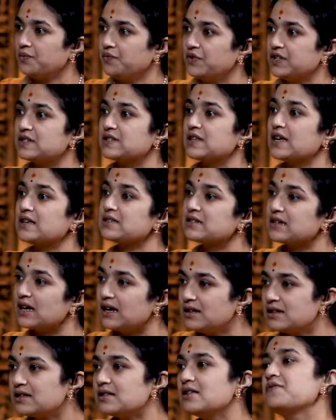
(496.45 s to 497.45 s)
which
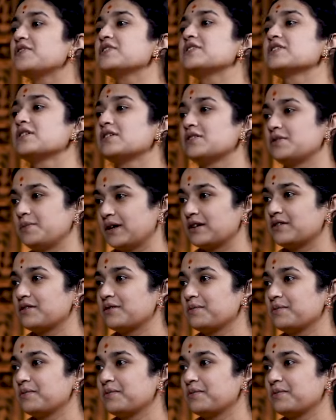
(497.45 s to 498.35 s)
sustains the physical spectrum,